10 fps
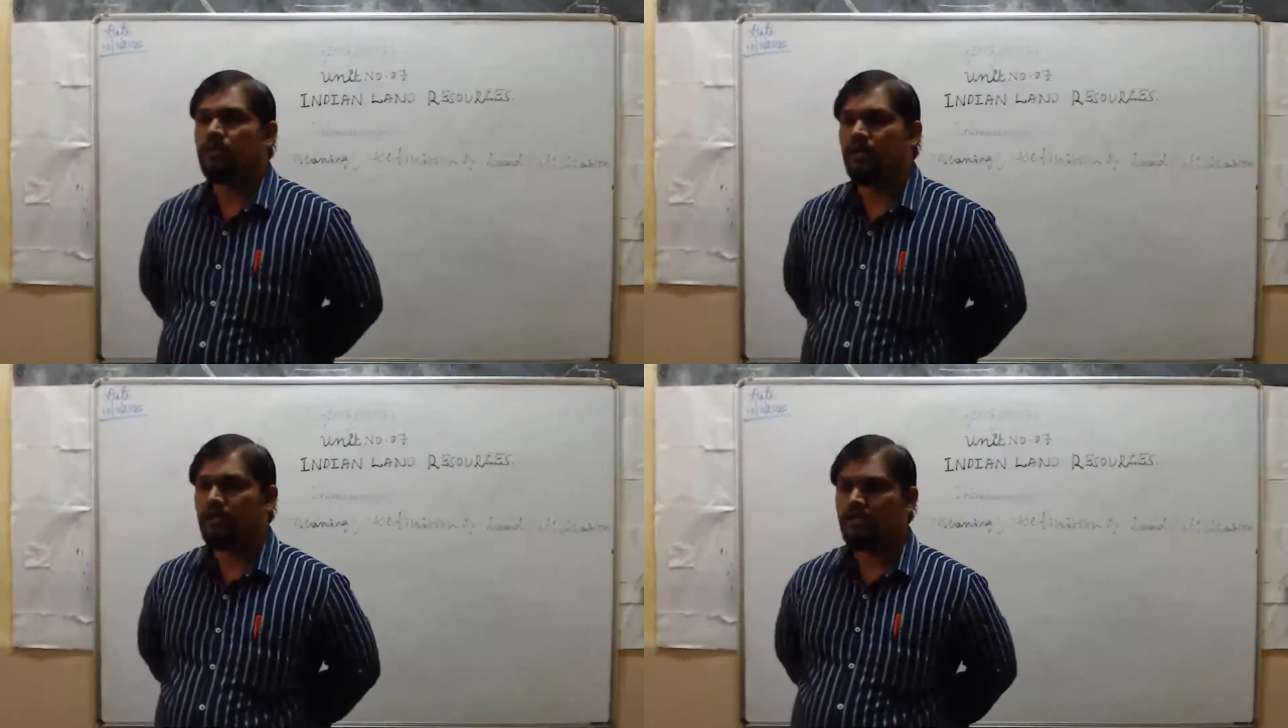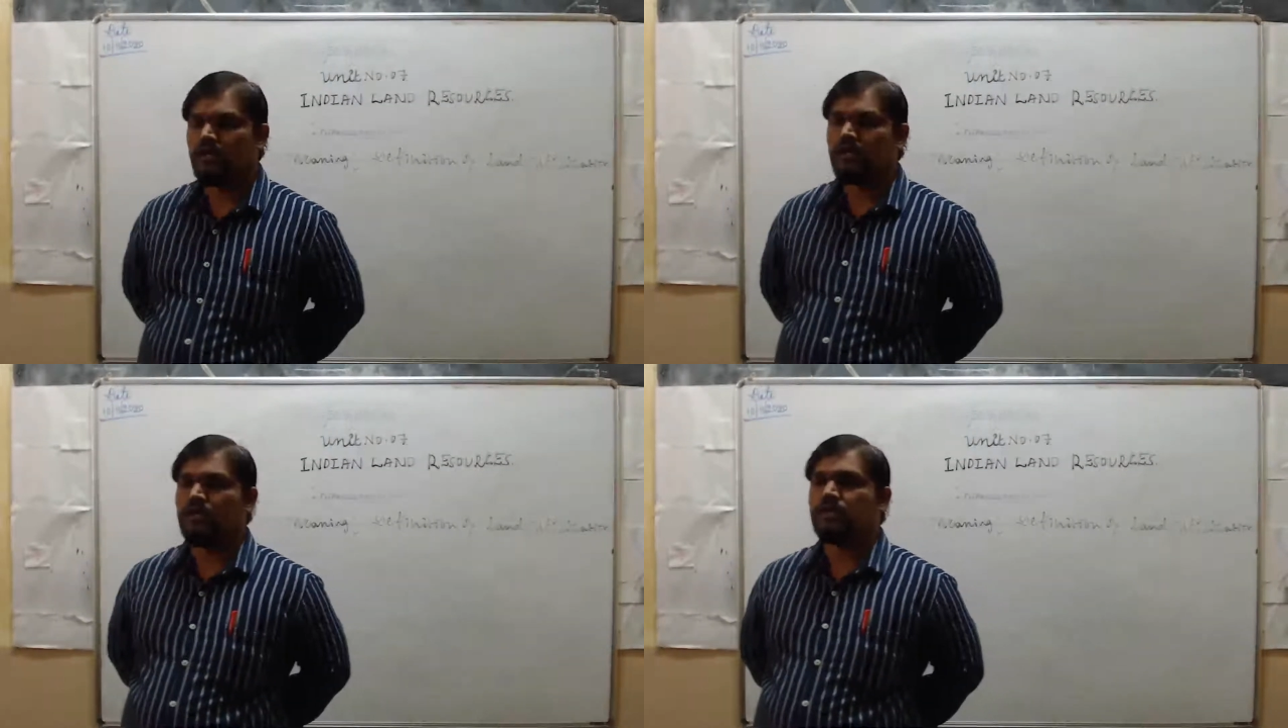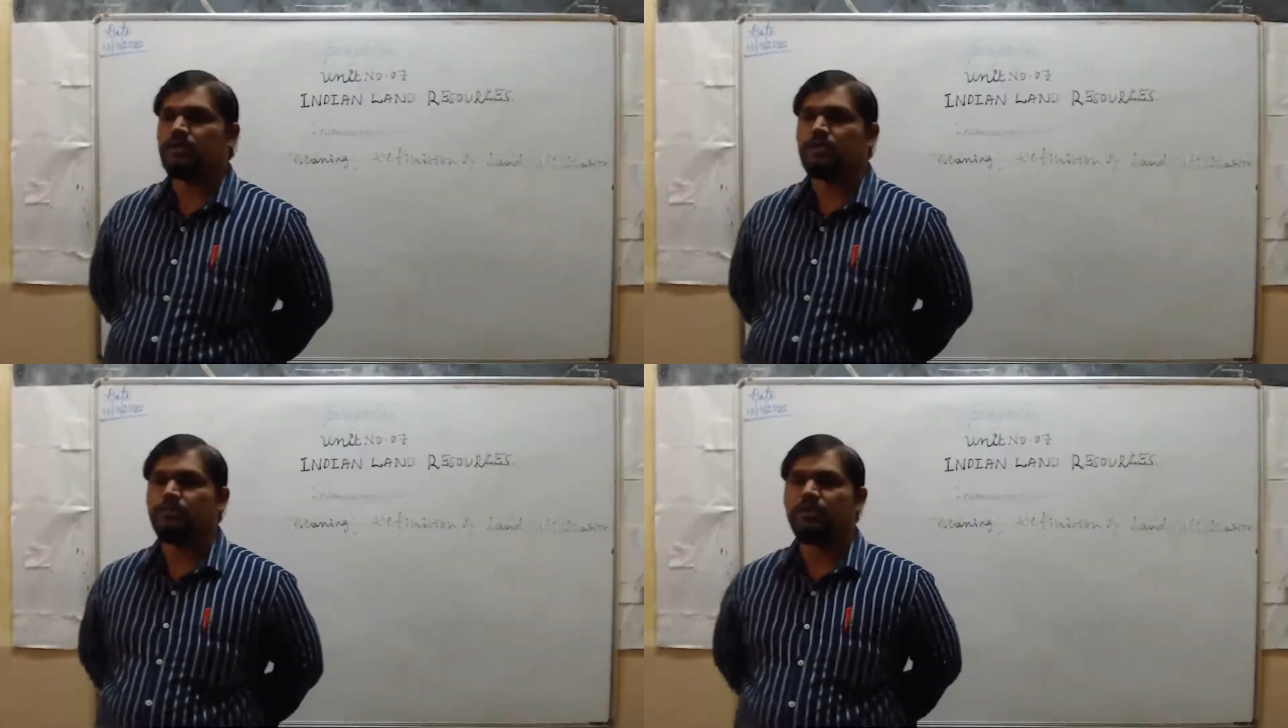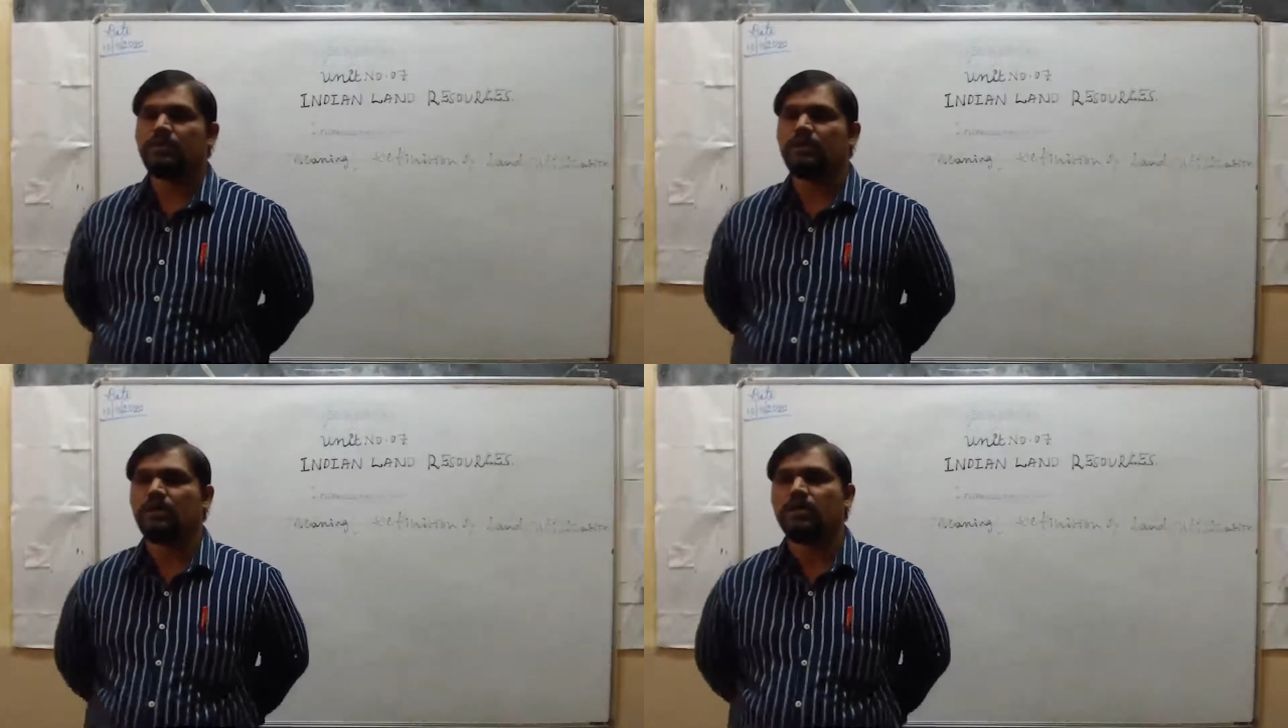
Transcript: country is depending